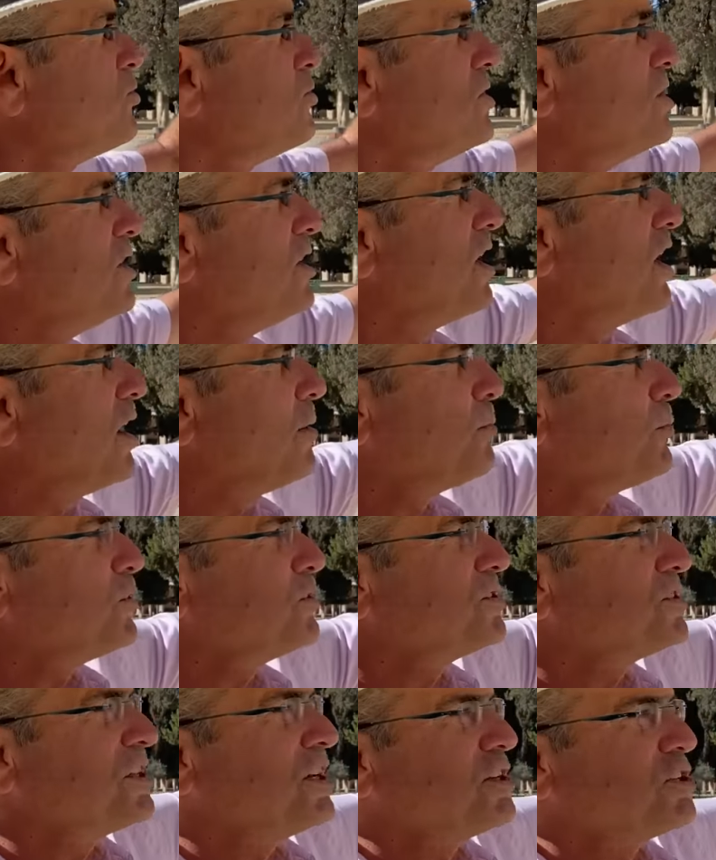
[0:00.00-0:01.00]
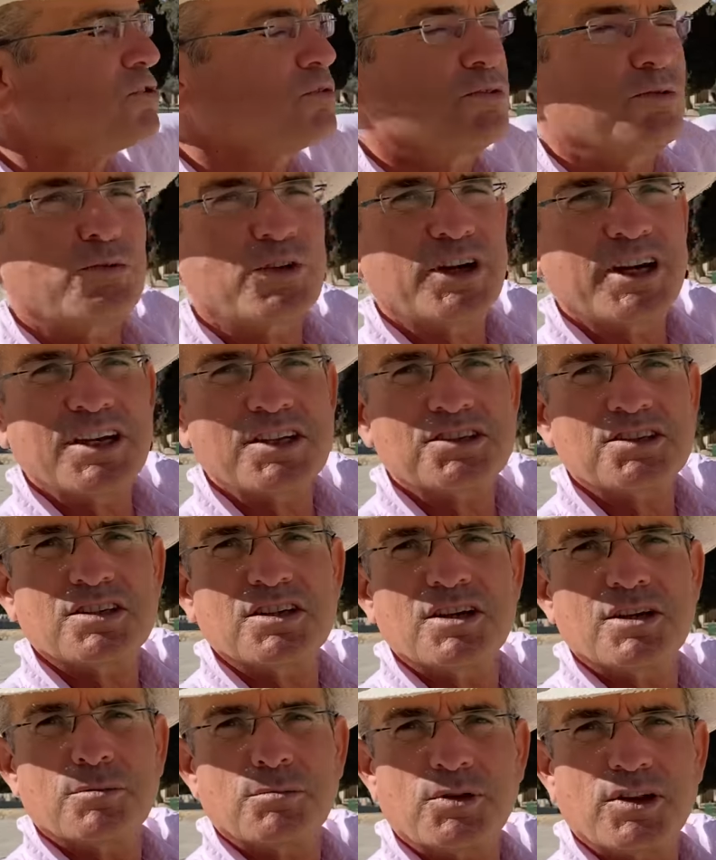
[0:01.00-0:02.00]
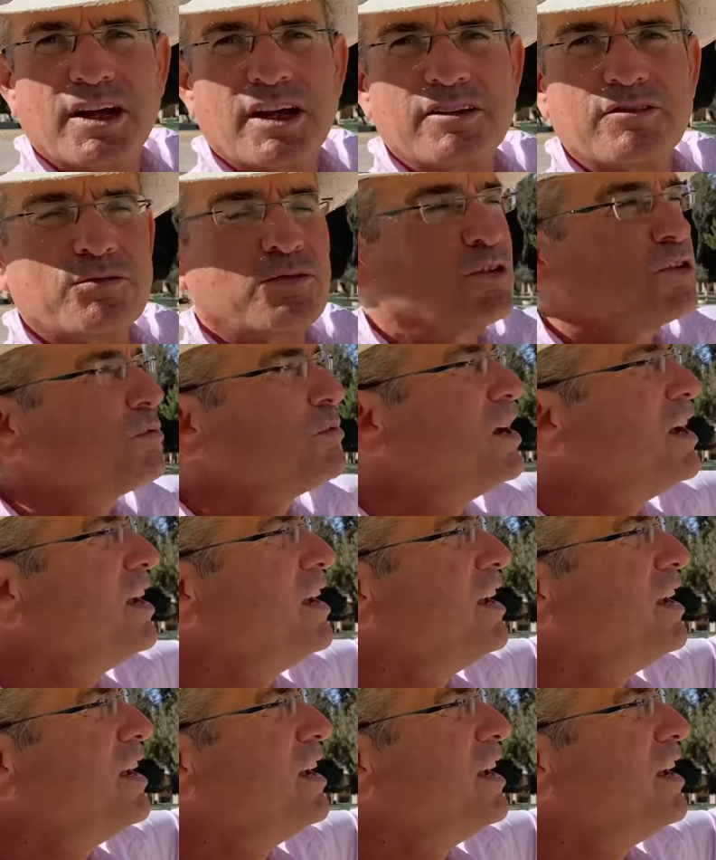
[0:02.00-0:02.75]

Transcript: to the upper central raised platform.